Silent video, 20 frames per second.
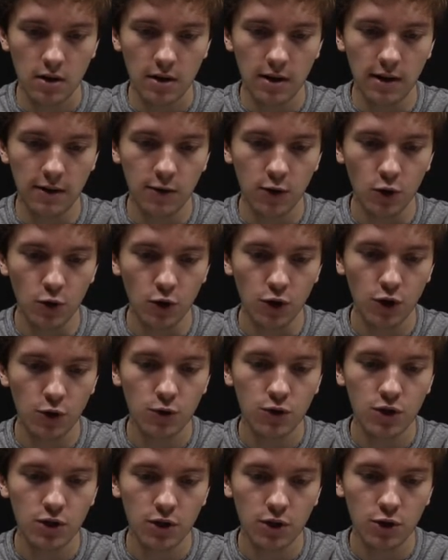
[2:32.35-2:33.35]
If you're
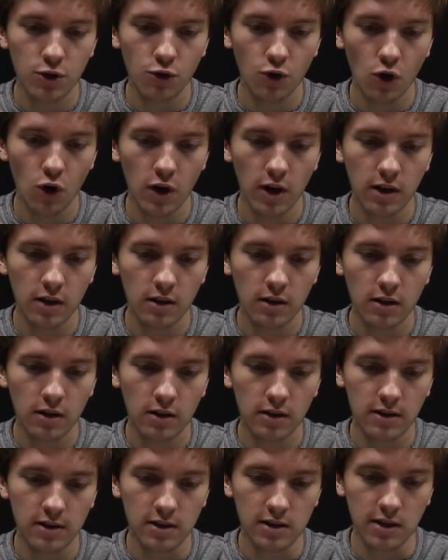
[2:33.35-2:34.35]
huge into
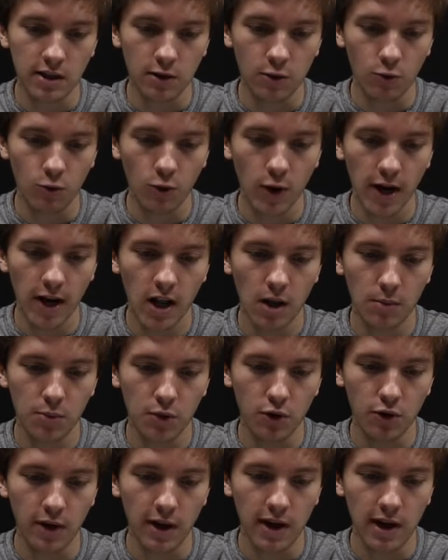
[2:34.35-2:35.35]
drawing, this is like right
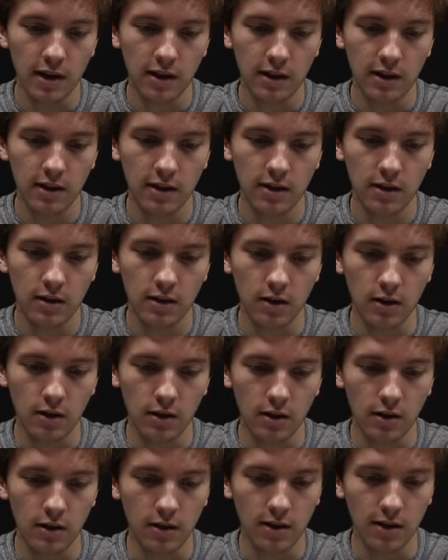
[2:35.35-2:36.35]
up your alley.
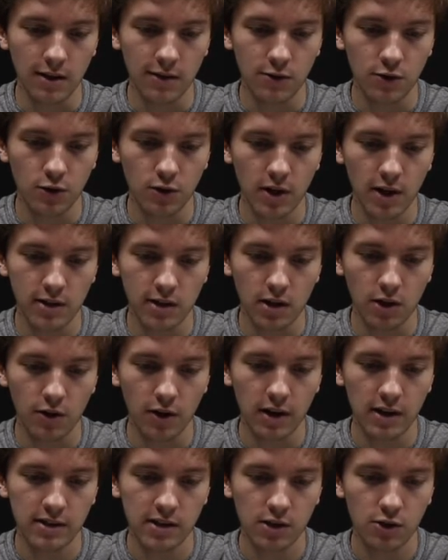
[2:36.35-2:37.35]
Uh, if you're not the
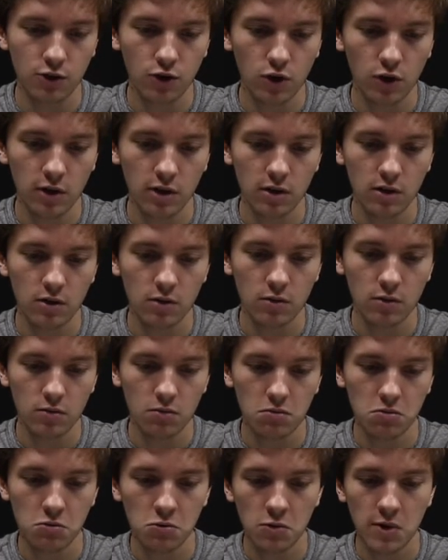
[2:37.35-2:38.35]
greatest at drawing,
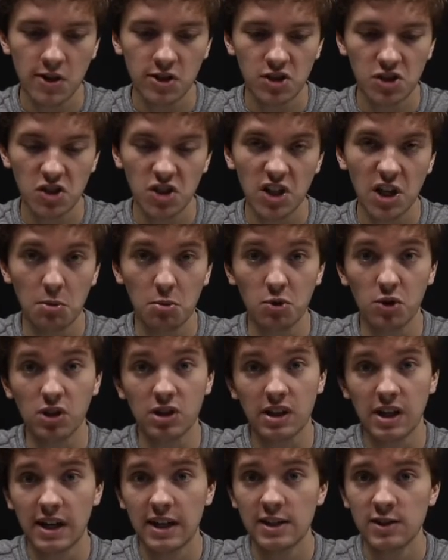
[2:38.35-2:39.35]
it's just a couple
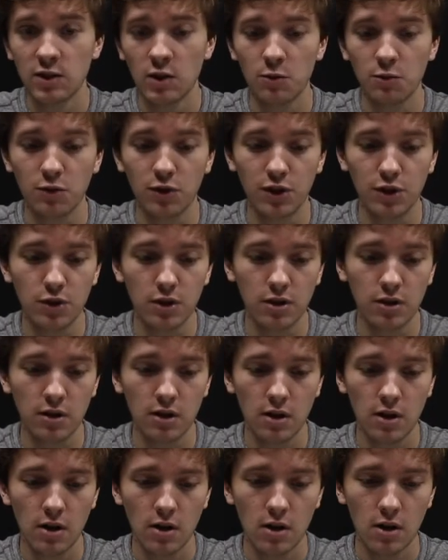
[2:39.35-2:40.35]
of lines. Hopefully you can
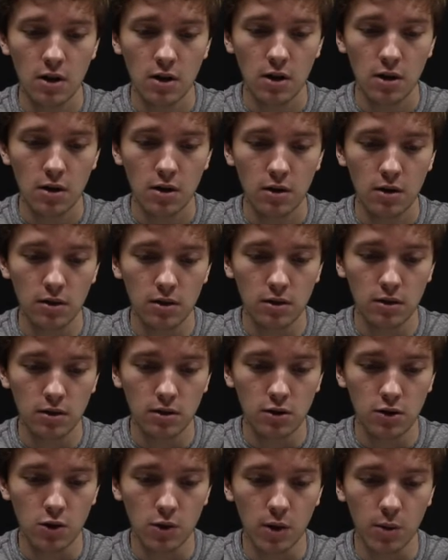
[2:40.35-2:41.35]

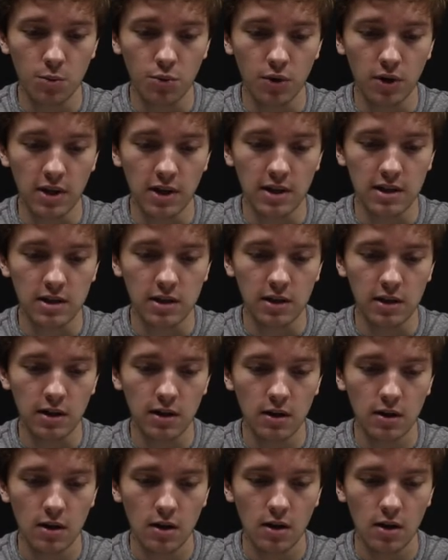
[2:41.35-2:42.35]
do it pretty
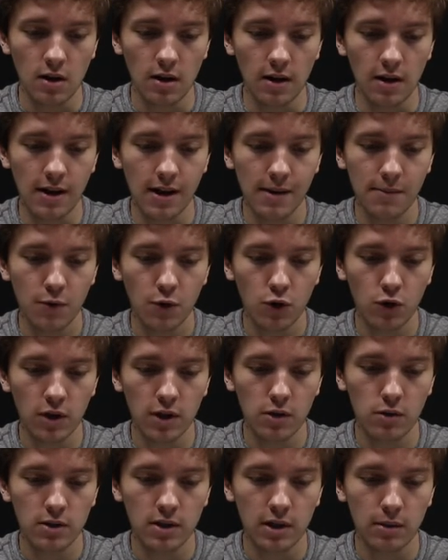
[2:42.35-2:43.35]
easily. Uh, I'm
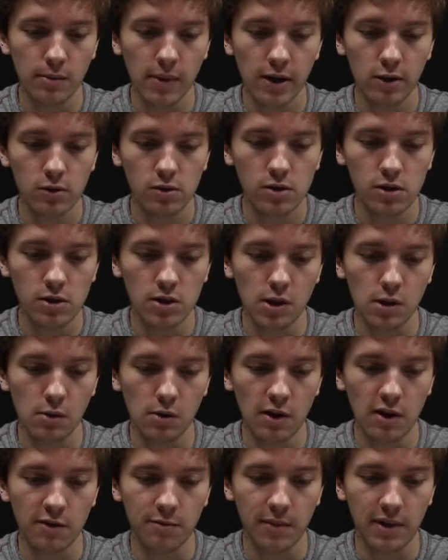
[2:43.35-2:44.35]
currently using a mouse, so
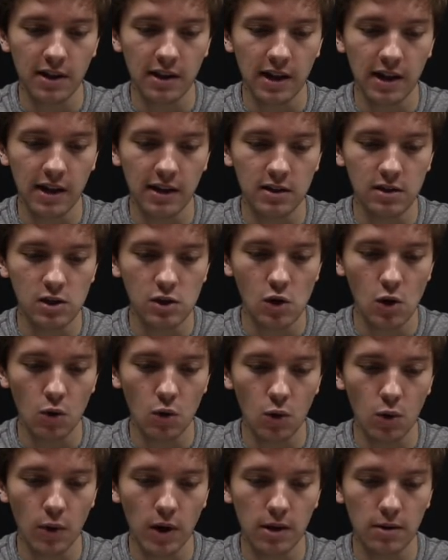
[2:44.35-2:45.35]
if my lines
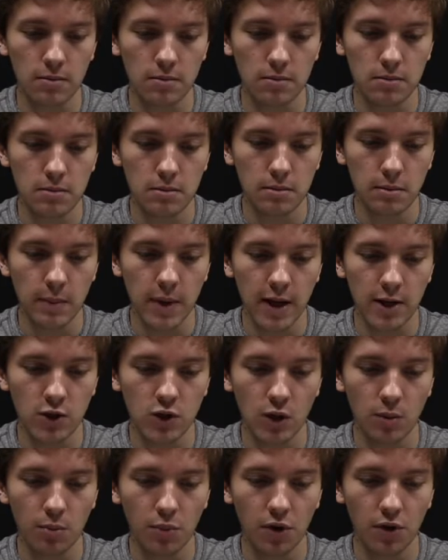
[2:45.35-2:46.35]
don't quite
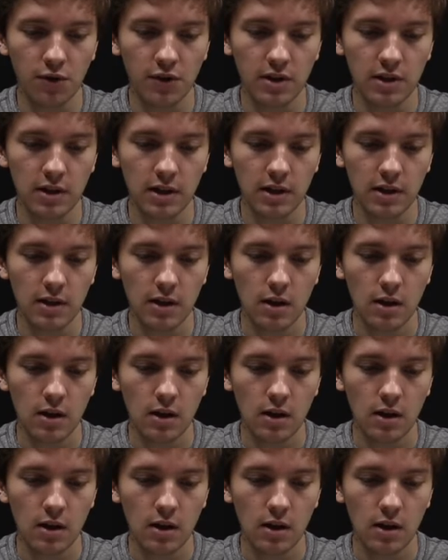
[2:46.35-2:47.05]
match up perfectly,